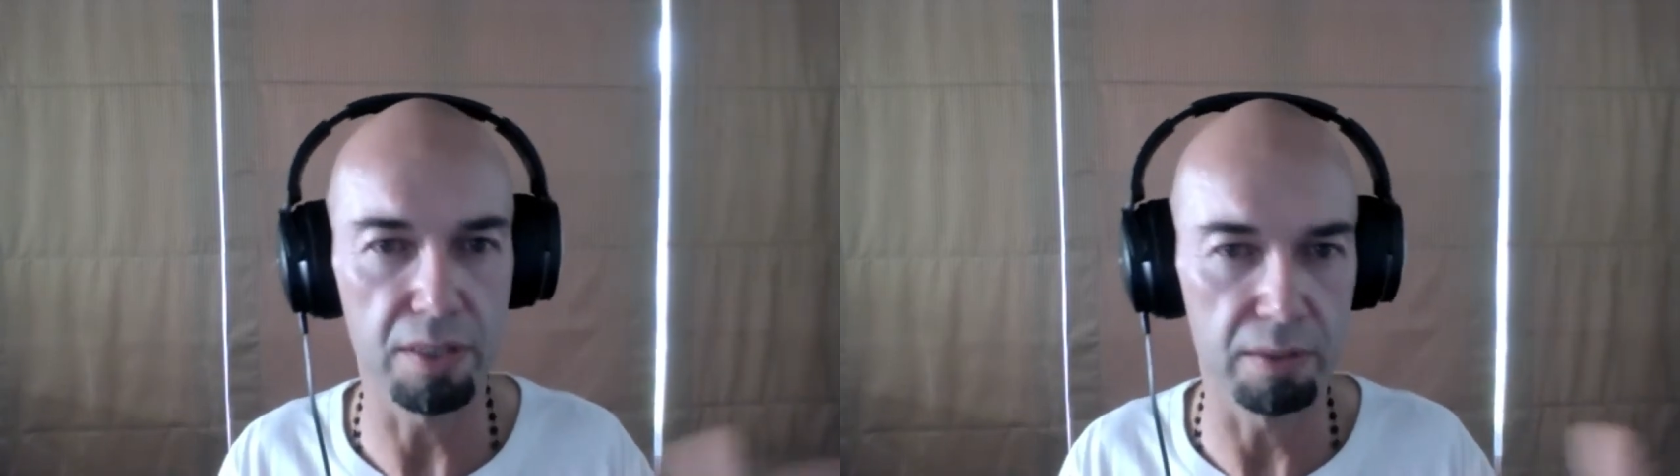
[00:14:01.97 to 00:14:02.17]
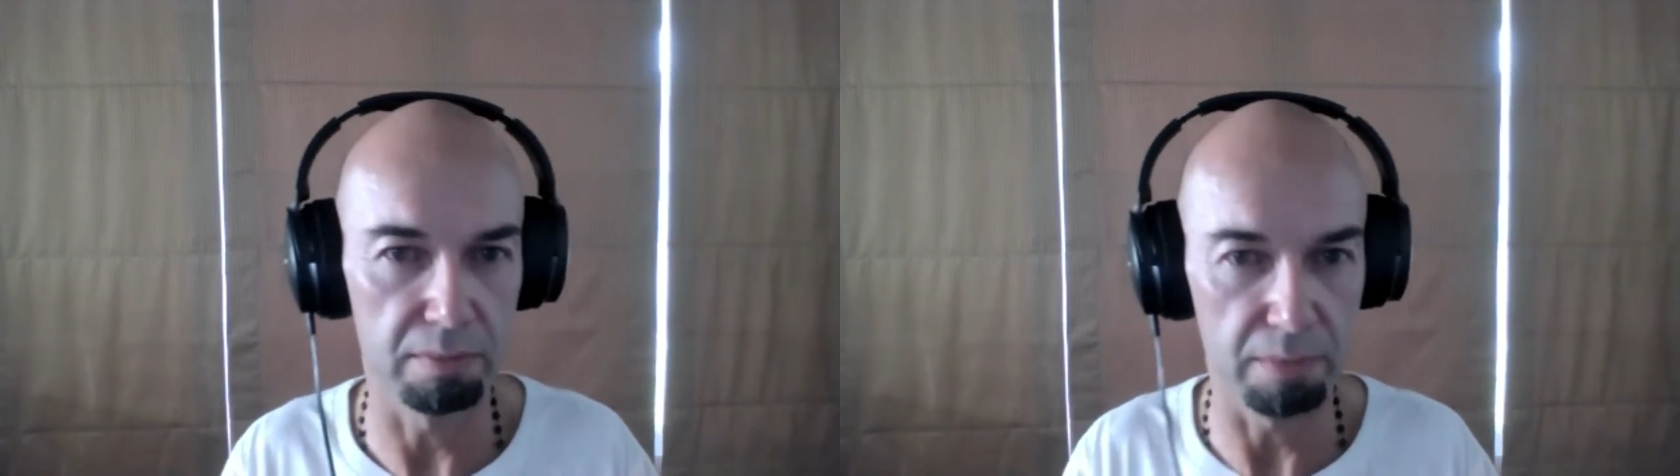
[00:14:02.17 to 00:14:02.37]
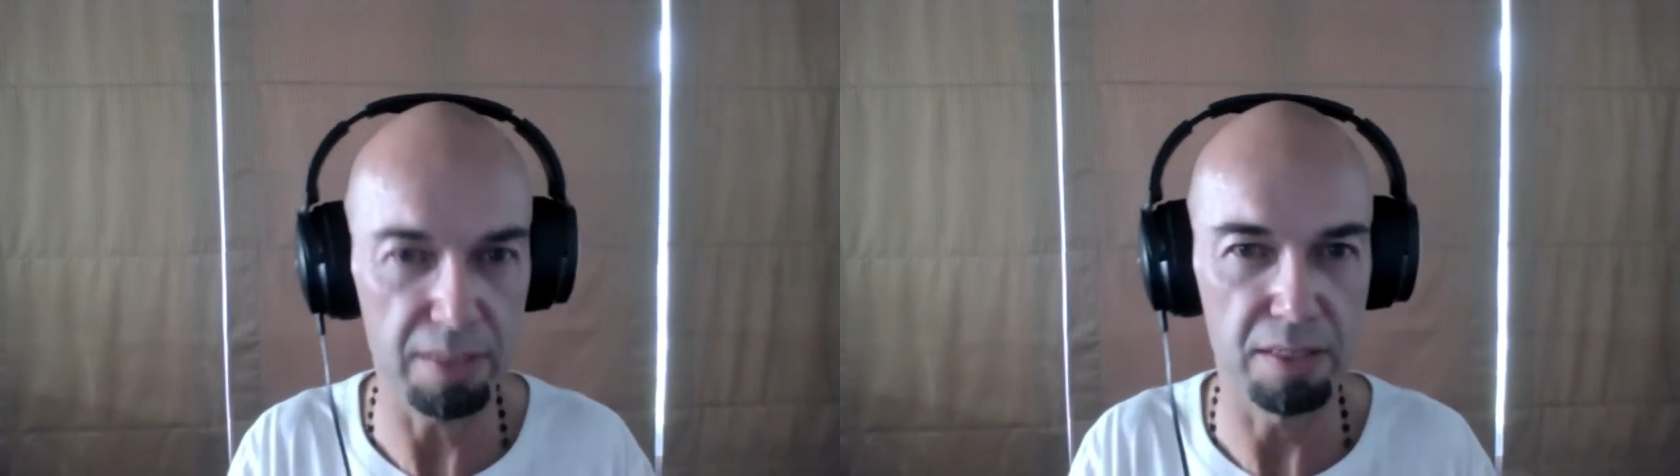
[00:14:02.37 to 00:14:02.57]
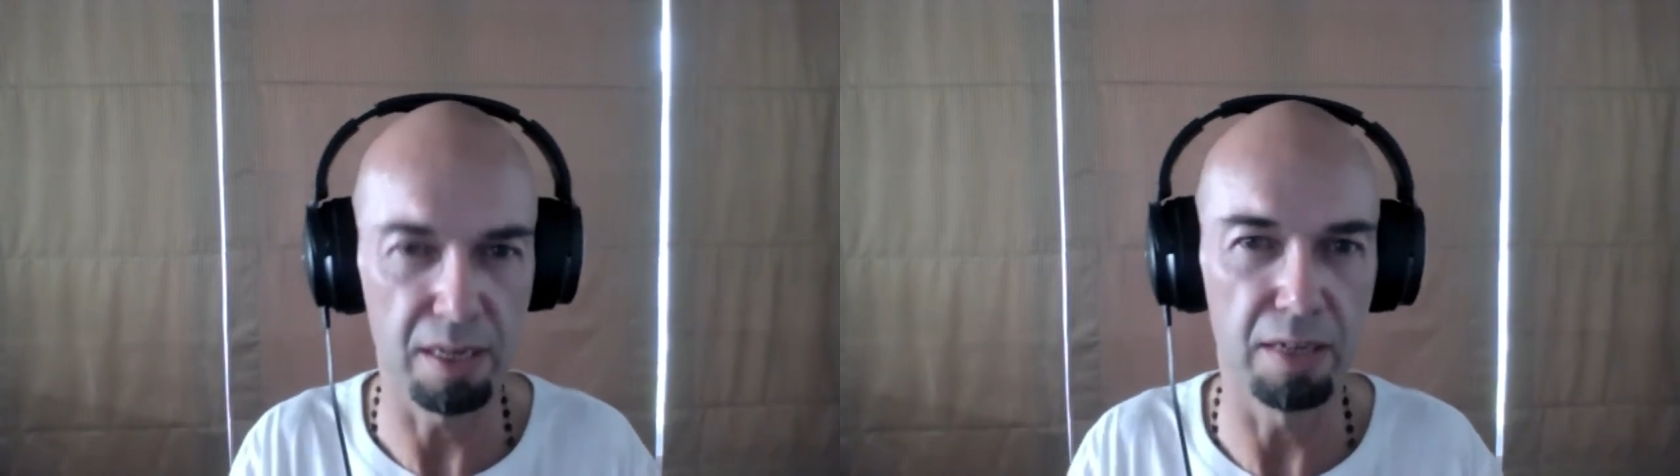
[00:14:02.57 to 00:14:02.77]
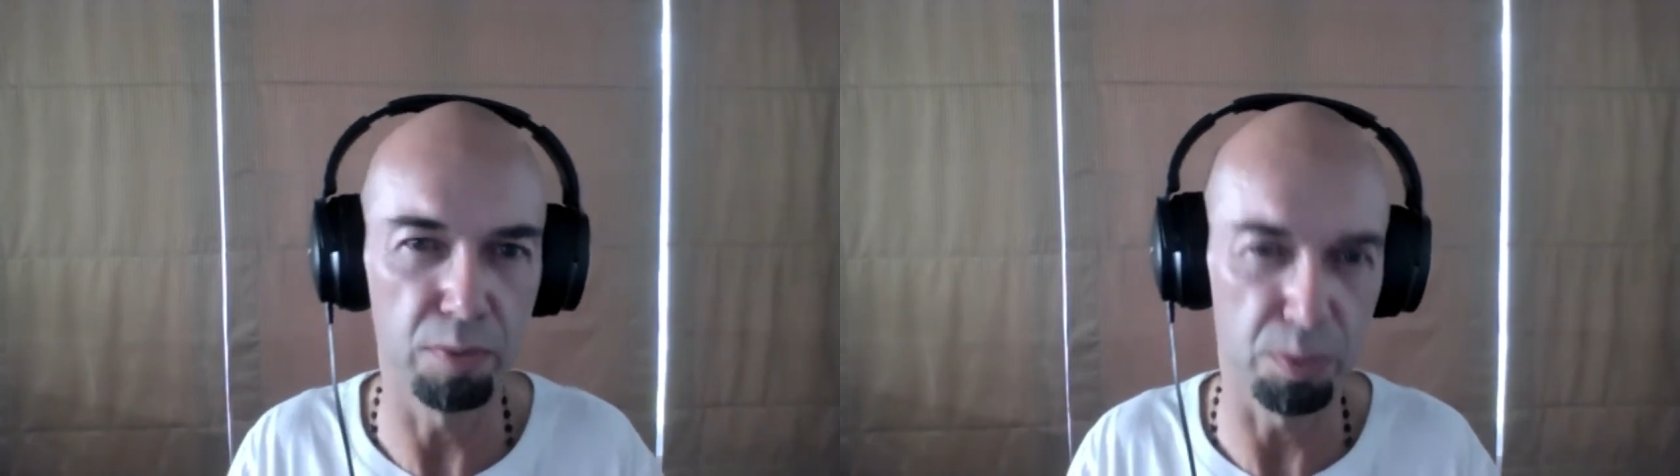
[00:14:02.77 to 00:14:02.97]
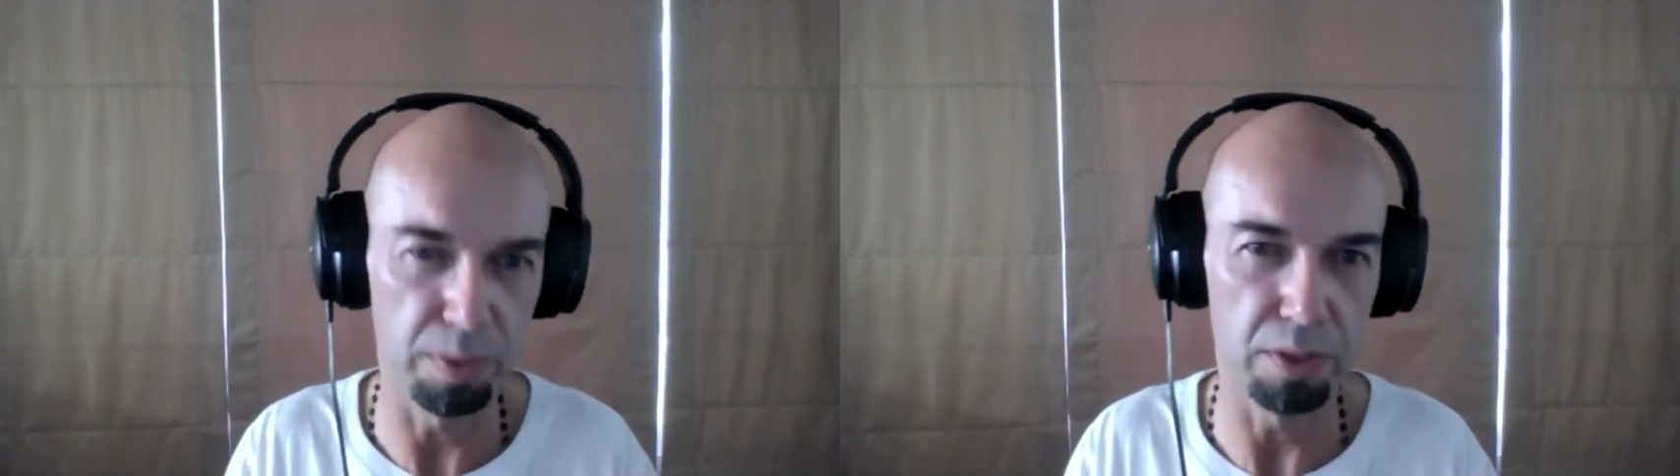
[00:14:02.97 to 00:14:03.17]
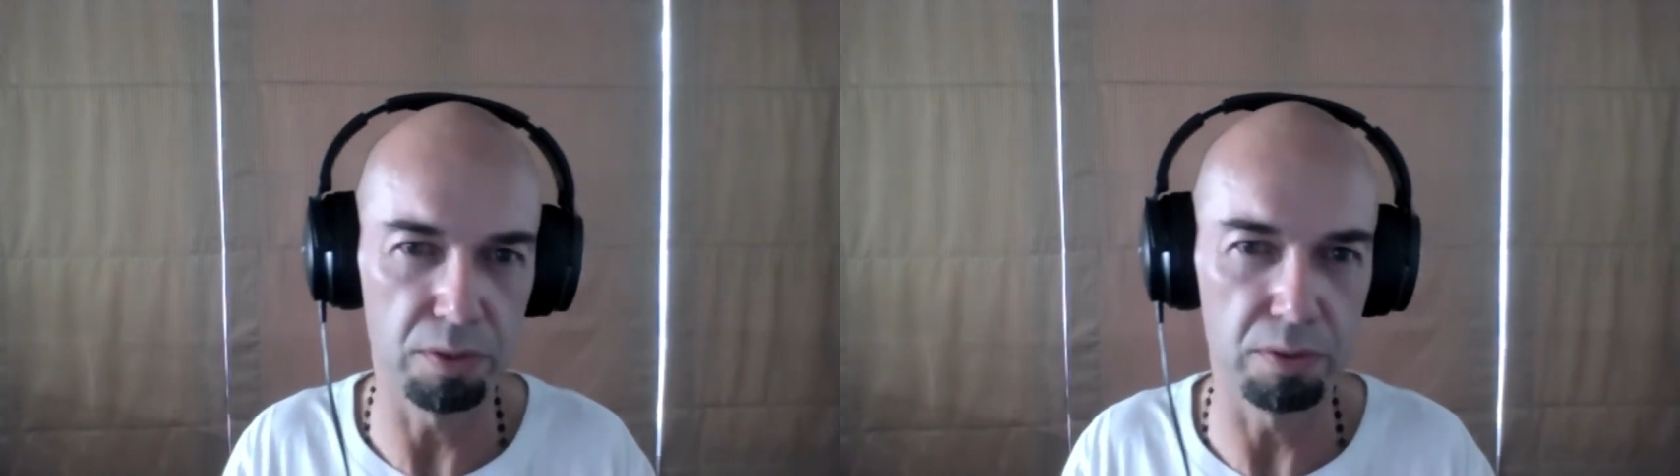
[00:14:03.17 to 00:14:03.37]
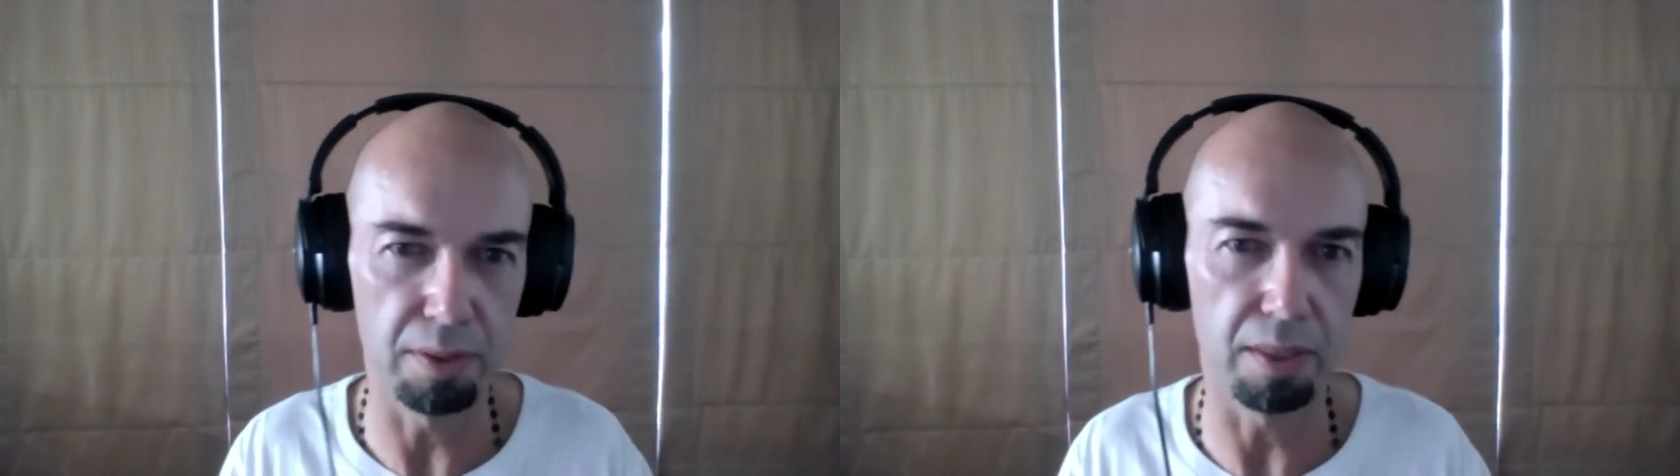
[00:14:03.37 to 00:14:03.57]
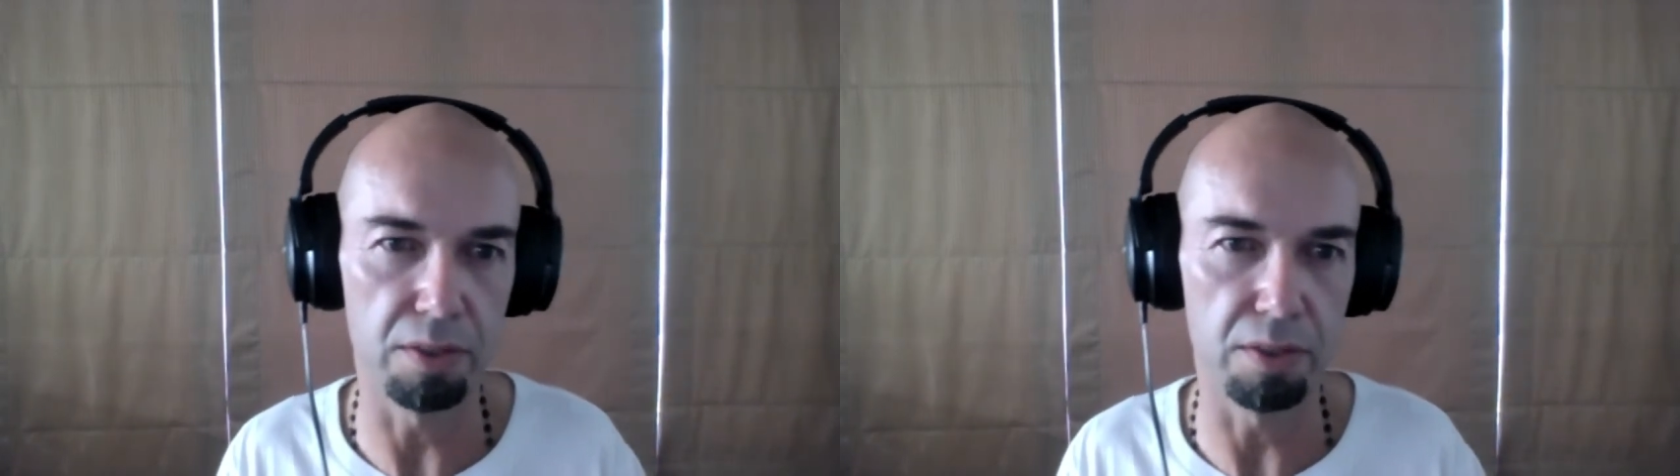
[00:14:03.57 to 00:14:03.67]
and that's kind of what we do now.